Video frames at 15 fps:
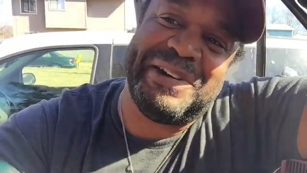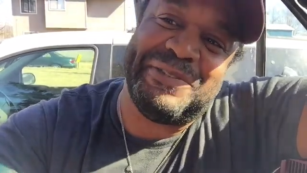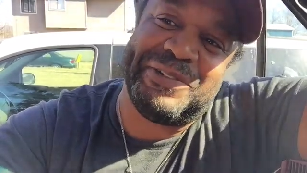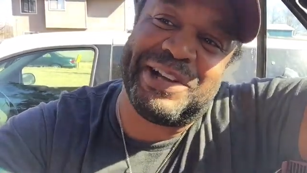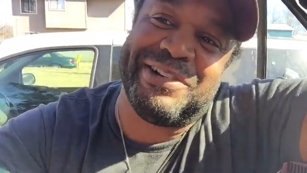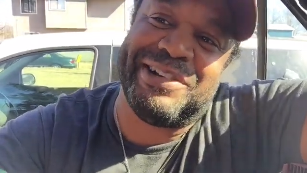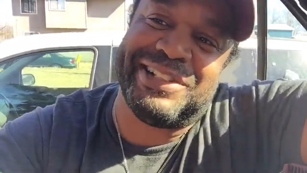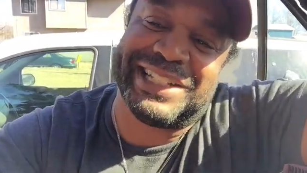
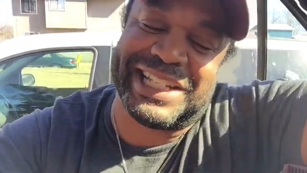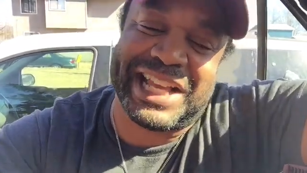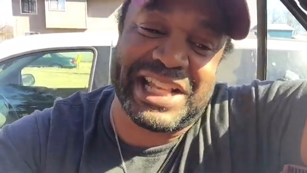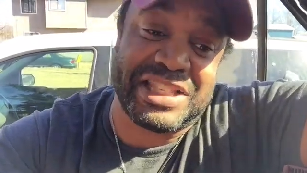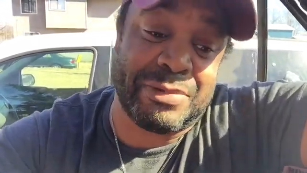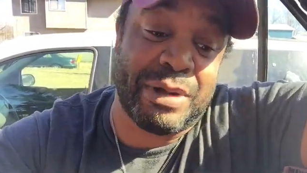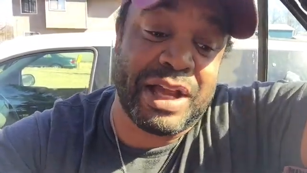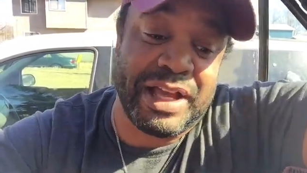we will
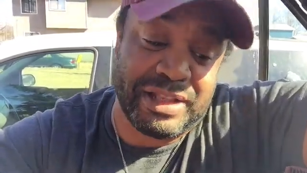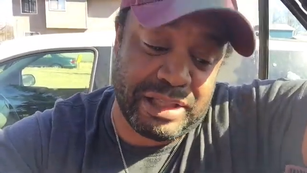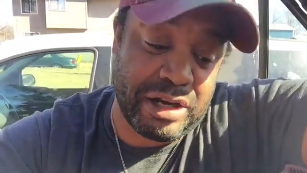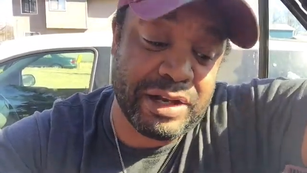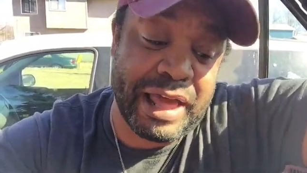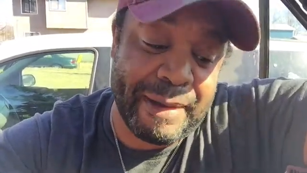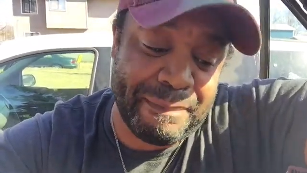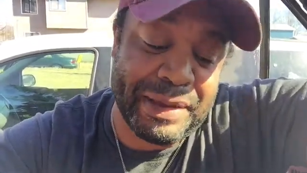get some. They're
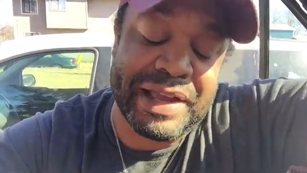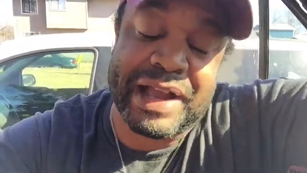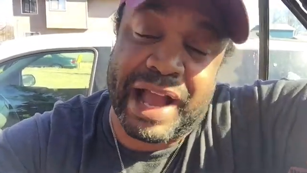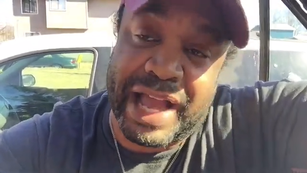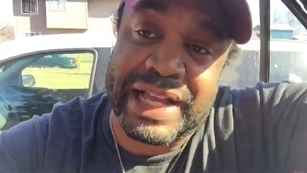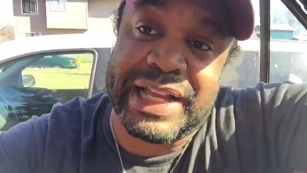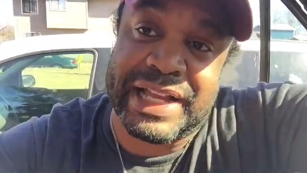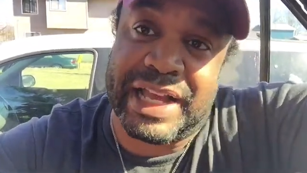that big.
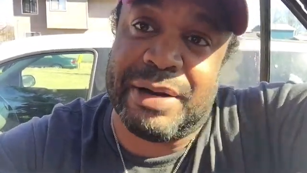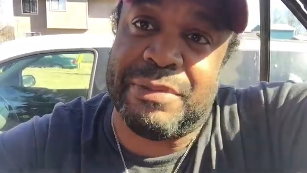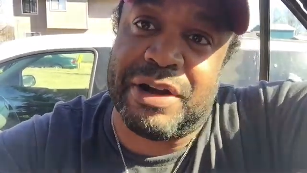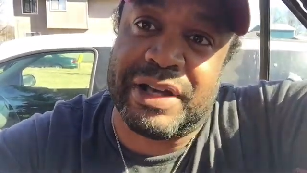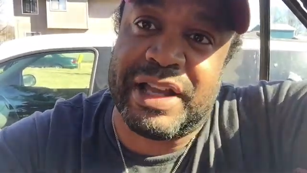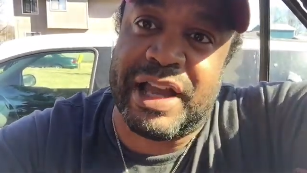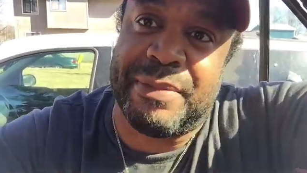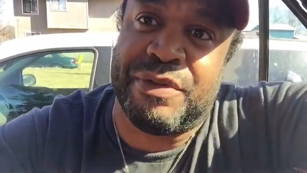I can get them
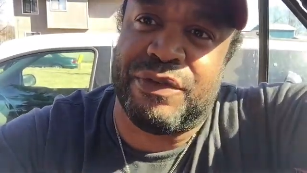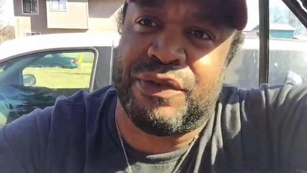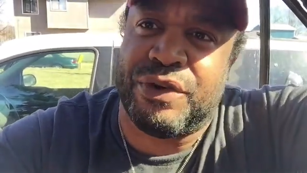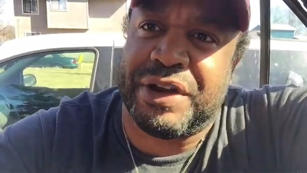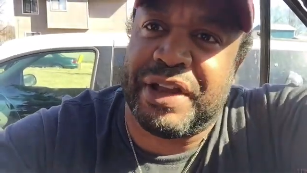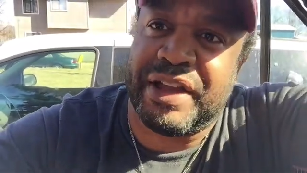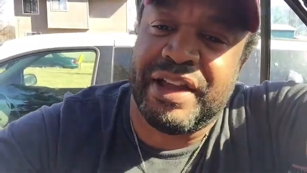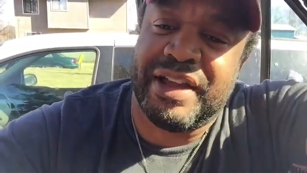on camera
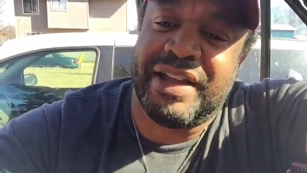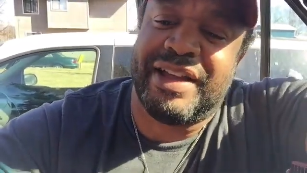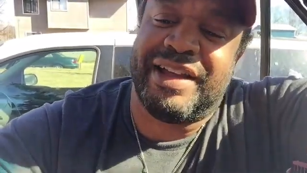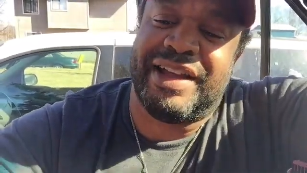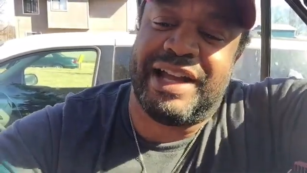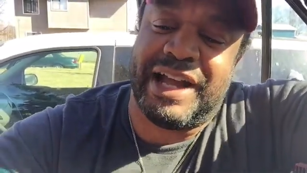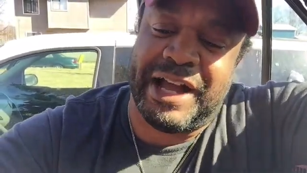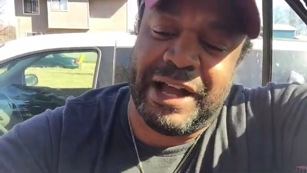for you.
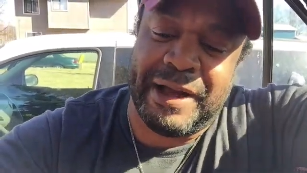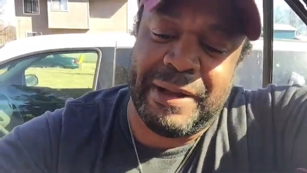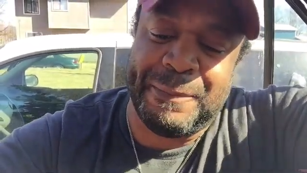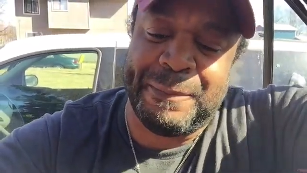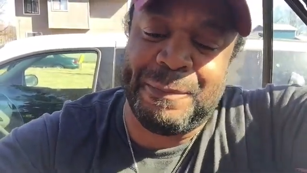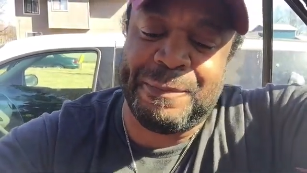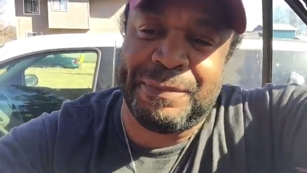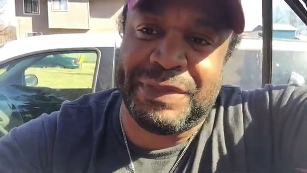
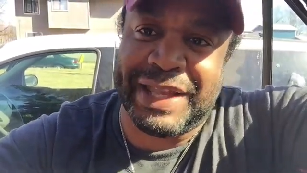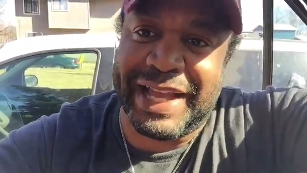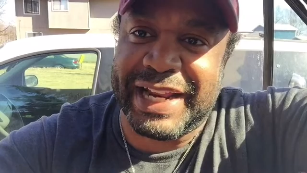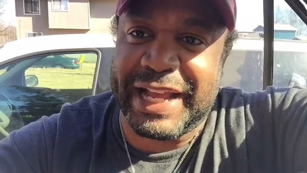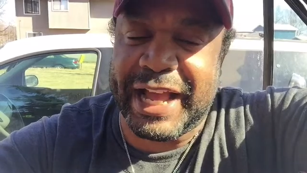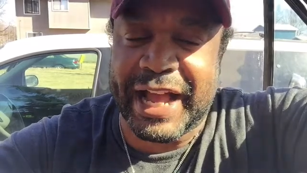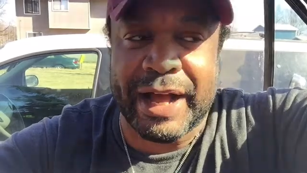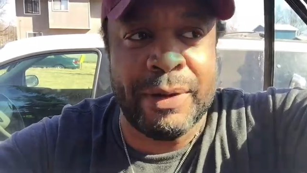
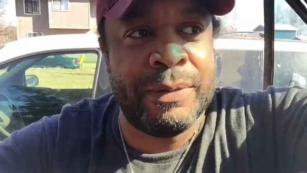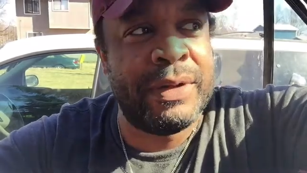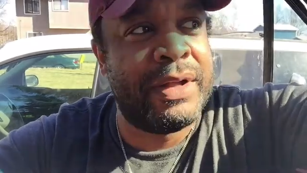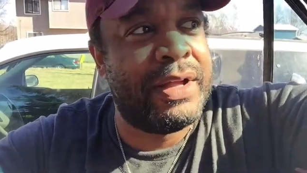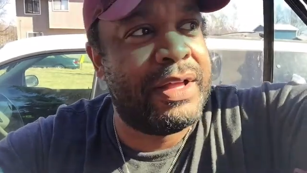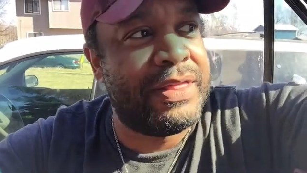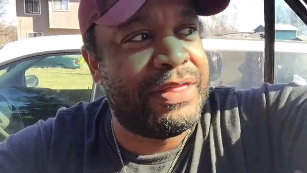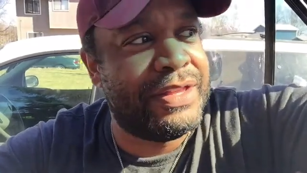Anyhow,
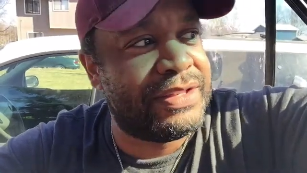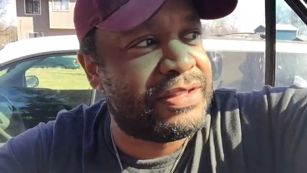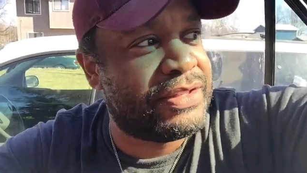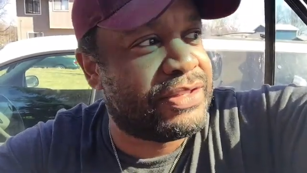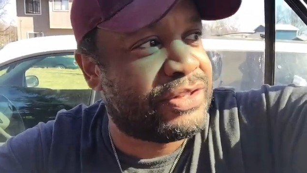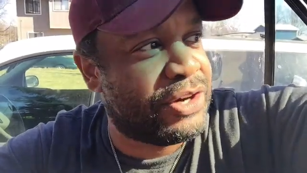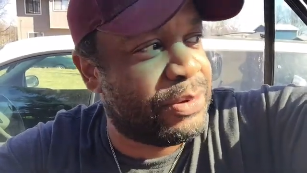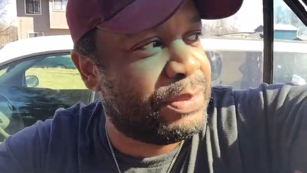this
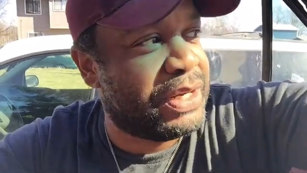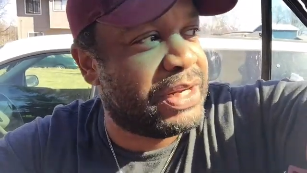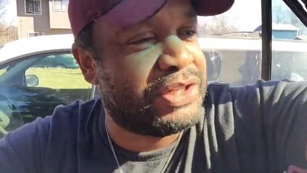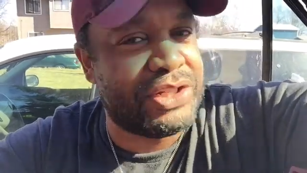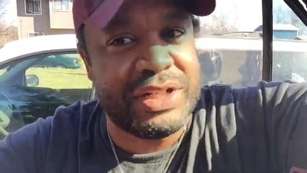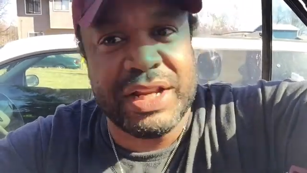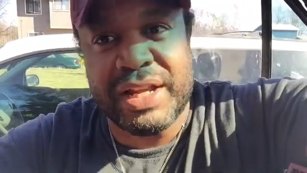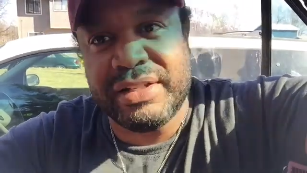is
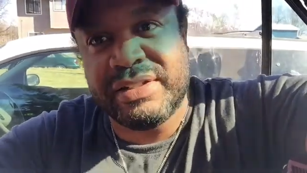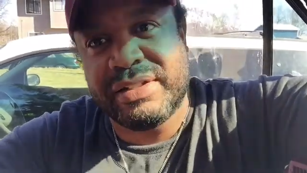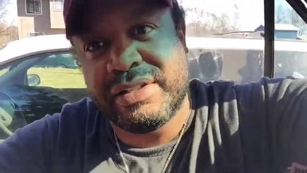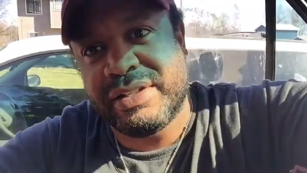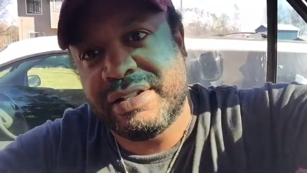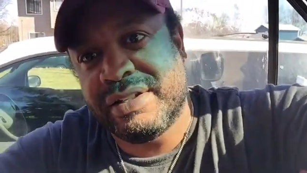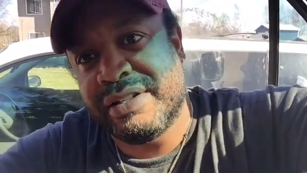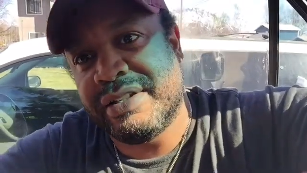Termination Dust.